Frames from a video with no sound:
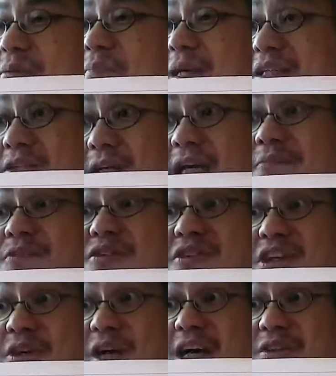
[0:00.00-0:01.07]
but you have to
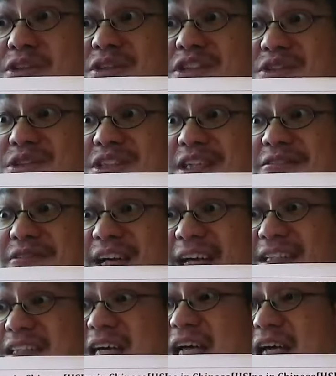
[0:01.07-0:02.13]
know how to use it,
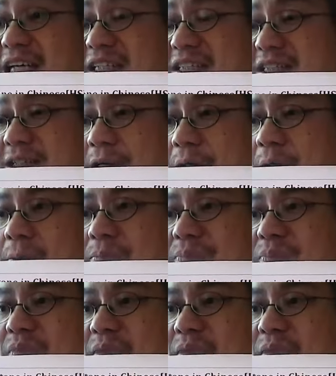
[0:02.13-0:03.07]
right? So